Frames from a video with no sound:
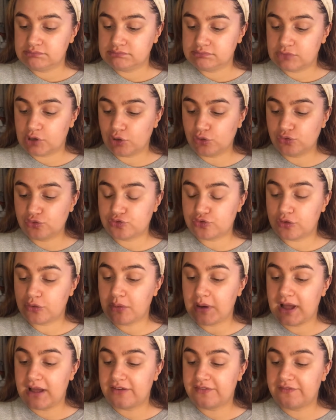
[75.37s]
Ultra
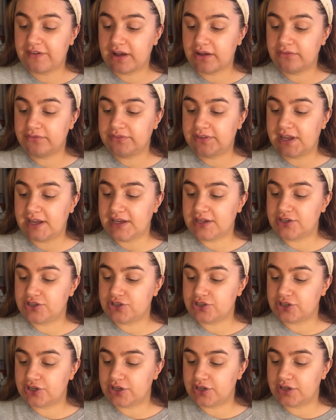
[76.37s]
Wear
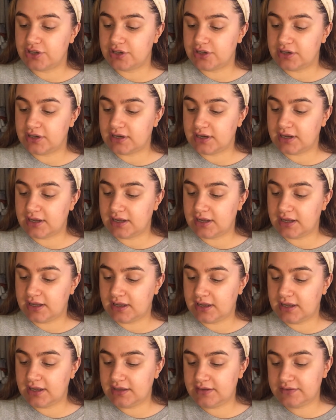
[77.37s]
Foundation
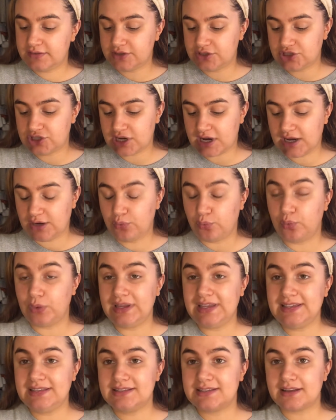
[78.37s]
in the shade
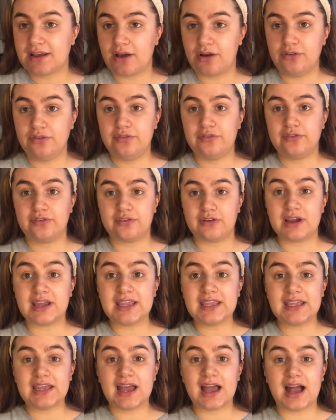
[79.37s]
Wheat
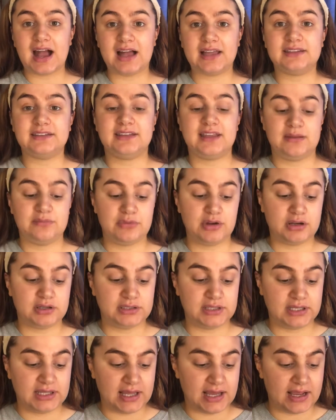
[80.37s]
03. And I'm not
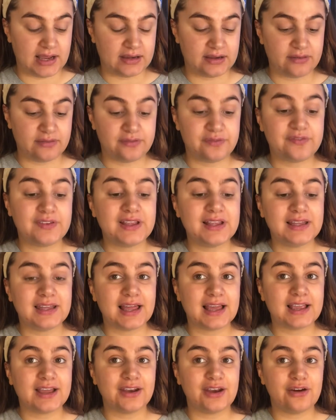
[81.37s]
gonna lie, I don't feel
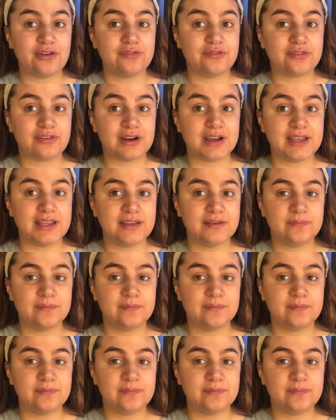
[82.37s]
like an 03.